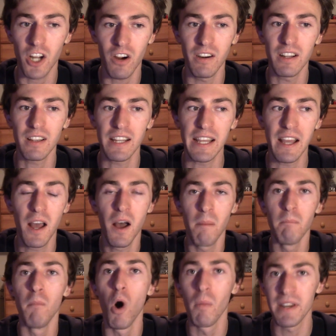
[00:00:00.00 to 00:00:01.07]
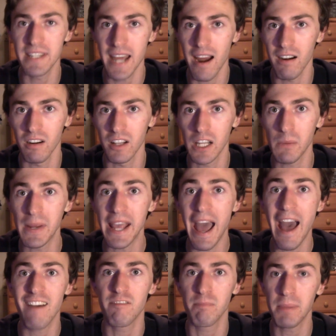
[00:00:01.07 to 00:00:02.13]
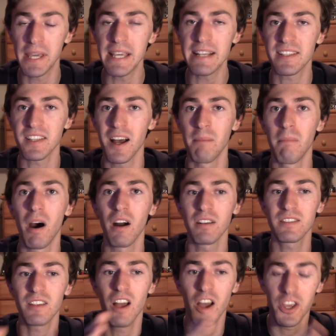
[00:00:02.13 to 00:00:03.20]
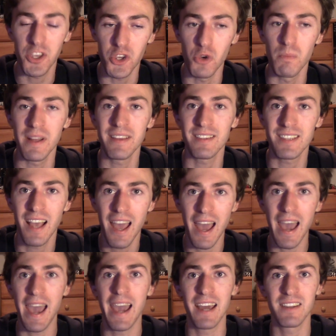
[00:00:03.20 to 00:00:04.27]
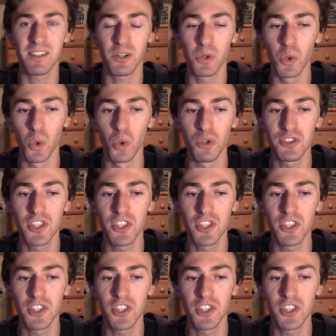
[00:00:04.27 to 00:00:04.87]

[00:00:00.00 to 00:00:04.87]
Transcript: currently, momentarily, we have peace amongst humans and ghouls.